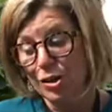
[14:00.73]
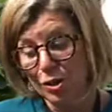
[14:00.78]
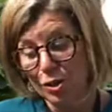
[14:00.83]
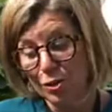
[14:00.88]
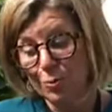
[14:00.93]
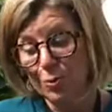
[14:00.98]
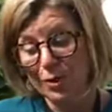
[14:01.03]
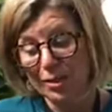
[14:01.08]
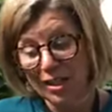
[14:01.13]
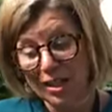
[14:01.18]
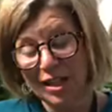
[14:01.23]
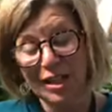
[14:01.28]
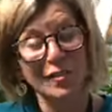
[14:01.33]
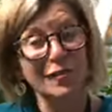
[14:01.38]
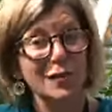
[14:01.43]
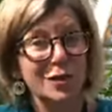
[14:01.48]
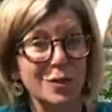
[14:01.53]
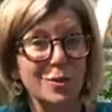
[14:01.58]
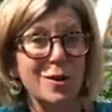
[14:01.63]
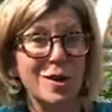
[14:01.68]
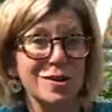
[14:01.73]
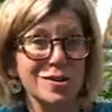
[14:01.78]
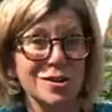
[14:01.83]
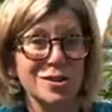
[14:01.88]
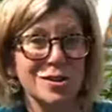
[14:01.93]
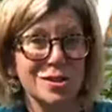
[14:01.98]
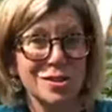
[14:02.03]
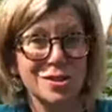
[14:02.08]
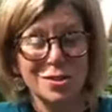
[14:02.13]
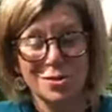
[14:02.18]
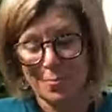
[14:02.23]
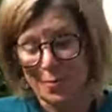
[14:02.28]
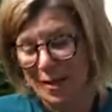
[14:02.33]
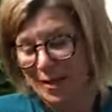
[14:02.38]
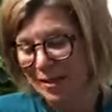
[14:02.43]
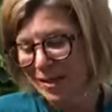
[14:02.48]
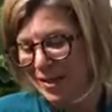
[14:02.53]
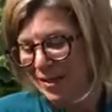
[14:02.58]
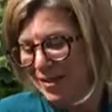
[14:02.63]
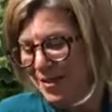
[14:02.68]
you believe you are
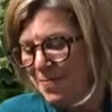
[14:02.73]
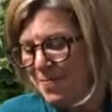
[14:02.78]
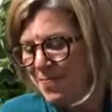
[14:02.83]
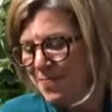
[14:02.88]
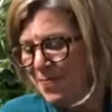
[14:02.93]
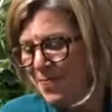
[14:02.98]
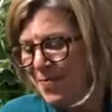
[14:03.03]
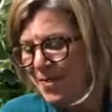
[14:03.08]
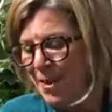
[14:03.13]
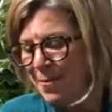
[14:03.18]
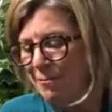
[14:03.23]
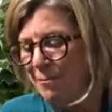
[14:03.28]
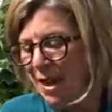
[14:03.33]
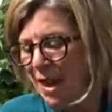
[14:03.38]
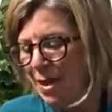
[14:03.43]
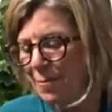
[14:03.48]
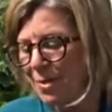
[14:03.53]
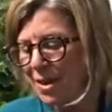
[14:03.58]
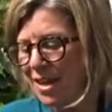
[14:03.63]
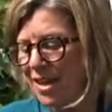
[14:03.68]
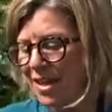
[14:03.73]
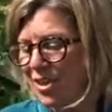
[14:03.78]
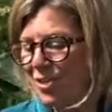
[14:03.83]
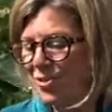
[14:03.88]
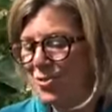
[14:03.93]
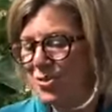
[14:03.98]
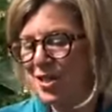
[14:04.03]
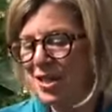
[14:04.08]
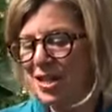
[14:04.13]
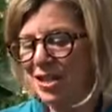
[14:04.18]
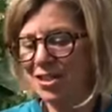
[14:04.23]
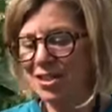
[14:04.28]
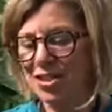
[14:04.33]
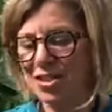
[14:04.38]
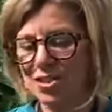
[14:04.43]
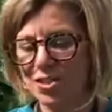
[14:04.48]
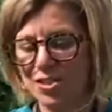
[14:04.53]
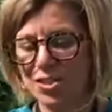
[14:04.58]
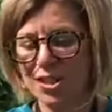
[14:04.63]
stupid. Maybe you think to